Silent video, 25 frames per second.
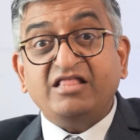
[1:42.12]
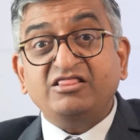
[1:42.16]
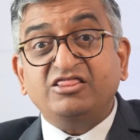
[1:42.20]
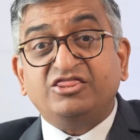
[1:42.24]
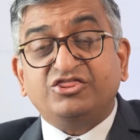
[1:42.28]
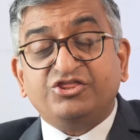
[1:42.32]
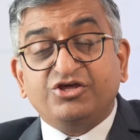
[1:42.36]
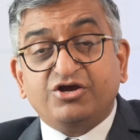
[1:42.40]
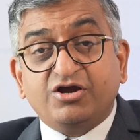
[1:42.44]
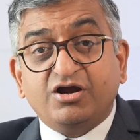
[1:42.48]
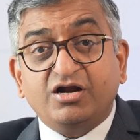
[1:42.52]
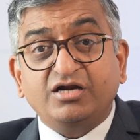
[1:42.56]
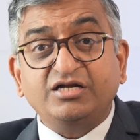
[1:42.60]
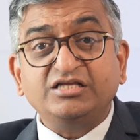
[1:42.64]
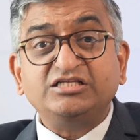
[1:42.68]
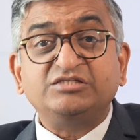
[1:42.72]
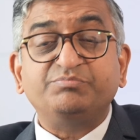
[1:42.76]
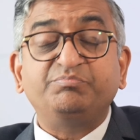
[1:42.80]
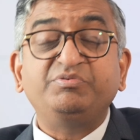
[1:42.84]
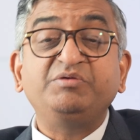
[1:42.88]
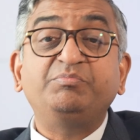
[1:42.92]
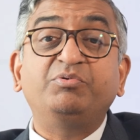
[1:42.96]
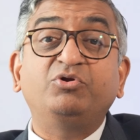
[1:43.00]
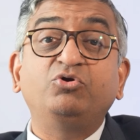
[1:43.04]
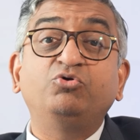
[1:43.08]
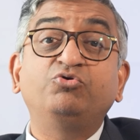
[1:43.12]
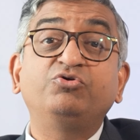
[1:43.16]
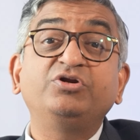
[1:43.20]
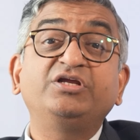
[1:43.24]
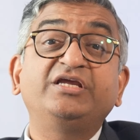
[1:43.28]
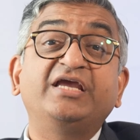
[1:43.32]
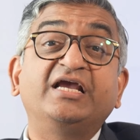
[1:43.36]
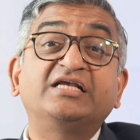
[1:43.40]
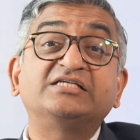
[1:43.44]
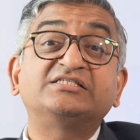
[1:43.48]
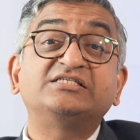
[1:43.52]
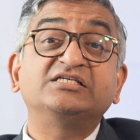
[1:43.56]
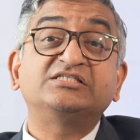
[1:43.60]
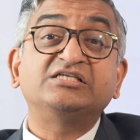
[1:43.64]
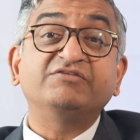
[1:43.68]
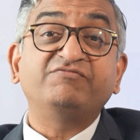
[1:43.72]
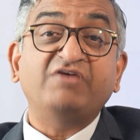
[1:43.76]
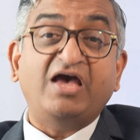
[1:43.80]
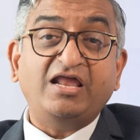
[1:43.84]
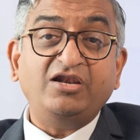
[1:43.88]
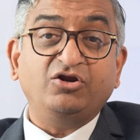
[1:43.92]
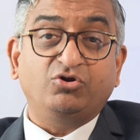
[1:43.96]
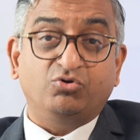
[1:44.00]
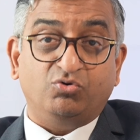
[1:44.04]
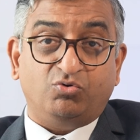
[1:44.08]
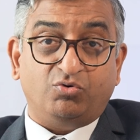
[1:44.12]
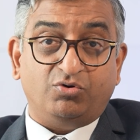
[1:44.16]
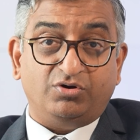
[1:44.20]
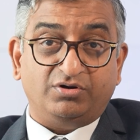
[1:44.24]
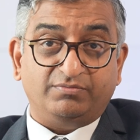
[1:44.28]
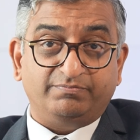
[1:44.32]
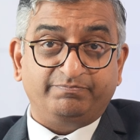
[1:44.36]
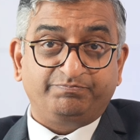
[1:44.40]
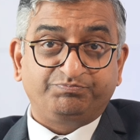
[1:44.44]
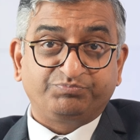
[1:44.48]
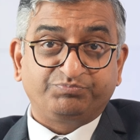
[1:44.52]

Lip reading: And third is people who drink excessive alcohol.